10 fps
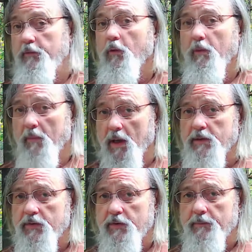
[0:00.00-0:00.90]

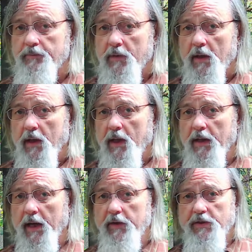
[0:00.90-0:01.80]
months, and
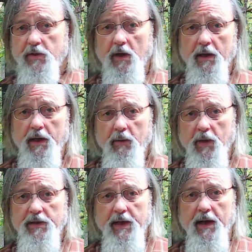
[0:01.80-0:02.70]
now he
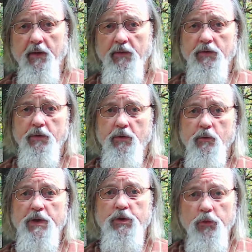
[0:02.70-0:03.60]
went down to
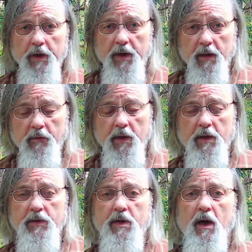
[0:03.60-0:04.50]
retrieve
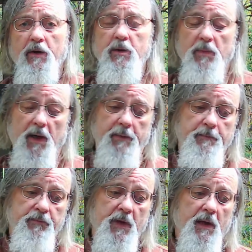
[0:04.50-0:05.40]
his concubine.
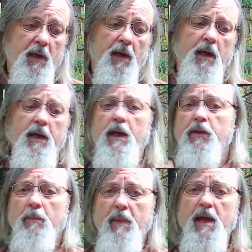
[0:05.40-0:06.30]
And again,
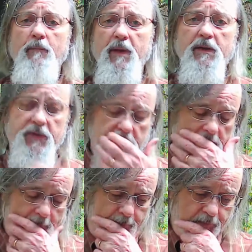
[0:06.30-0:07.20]
there may have been
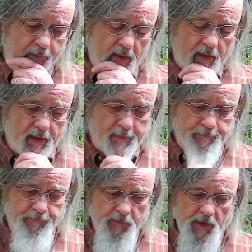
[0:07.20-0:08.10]
some
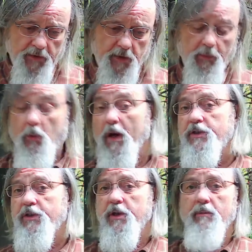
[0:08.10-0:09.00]

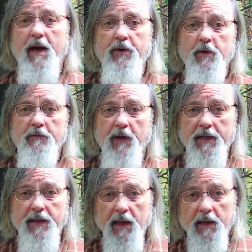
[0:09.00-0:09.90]
question about her
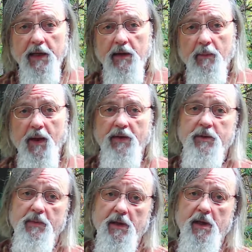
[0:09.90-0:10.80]
fidelity, the
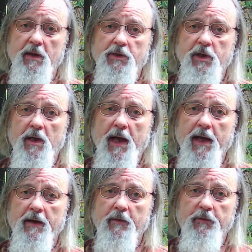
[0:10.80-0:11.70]
possibility that she
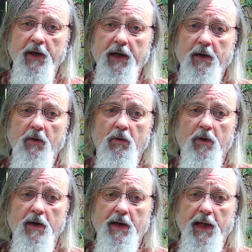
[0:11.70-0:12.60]
had an affair
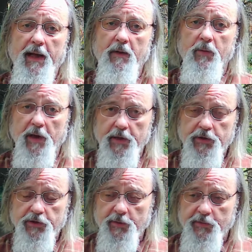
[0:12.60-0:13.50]
or had a
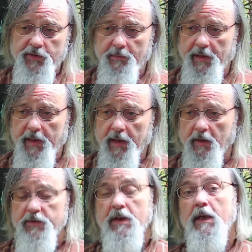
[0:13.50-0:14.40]
relationship with somebody
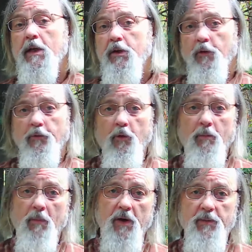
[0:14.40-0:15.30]
else. The
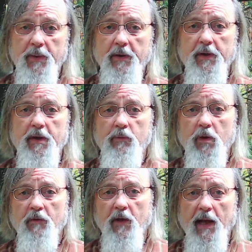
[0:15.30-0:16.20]
4-month period would
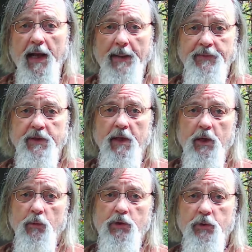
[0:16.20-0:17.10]
have elapsed,
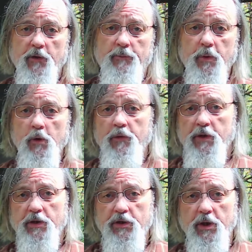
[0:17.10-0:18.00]
which would have proven
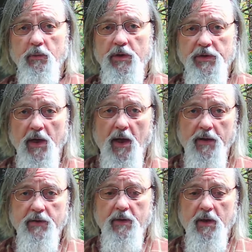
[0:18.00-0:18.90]
she was
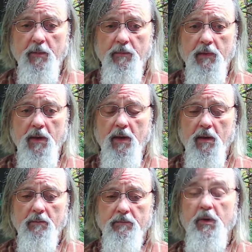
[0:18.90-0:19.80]
not
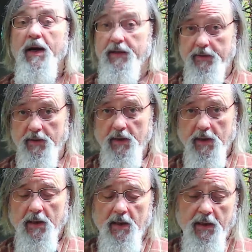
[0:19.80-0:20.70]
pregnant.
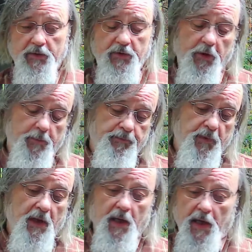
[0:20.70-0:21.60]
And so
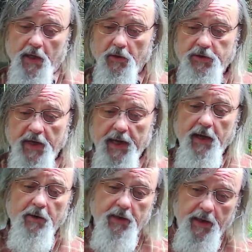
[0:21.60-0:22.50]
he goes
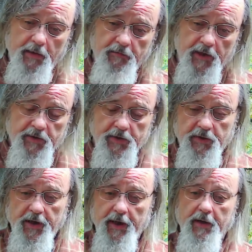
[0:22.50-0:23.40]
down and he visits
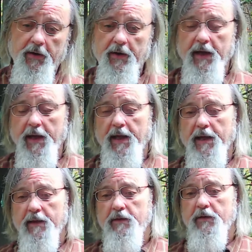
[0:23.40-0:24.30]
there,
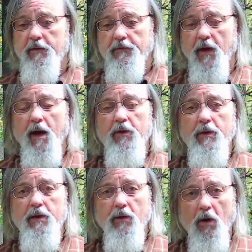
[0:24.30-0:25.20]
and the
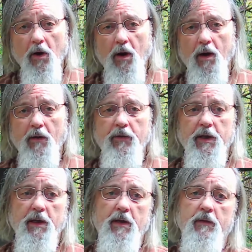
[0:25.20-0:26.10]
father-in-law,
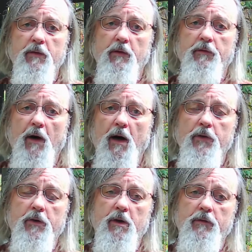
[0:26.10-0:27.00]
the
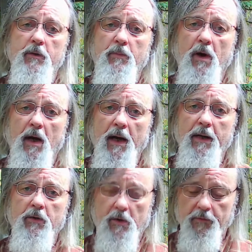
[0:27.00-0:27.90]
father of the
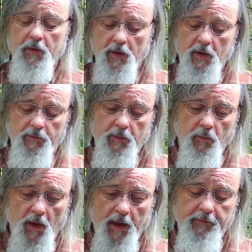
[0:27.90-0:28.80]
bride or of the
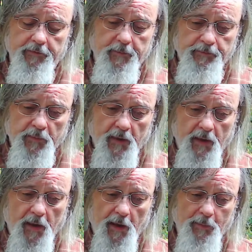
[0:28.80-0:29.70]
wife,
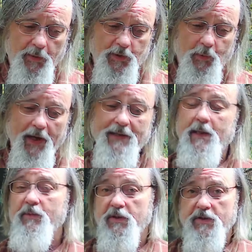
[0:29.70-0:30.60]
persuades
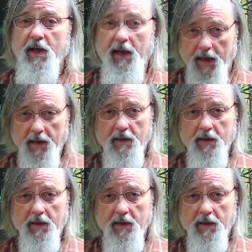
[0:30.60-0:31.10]
him to stay.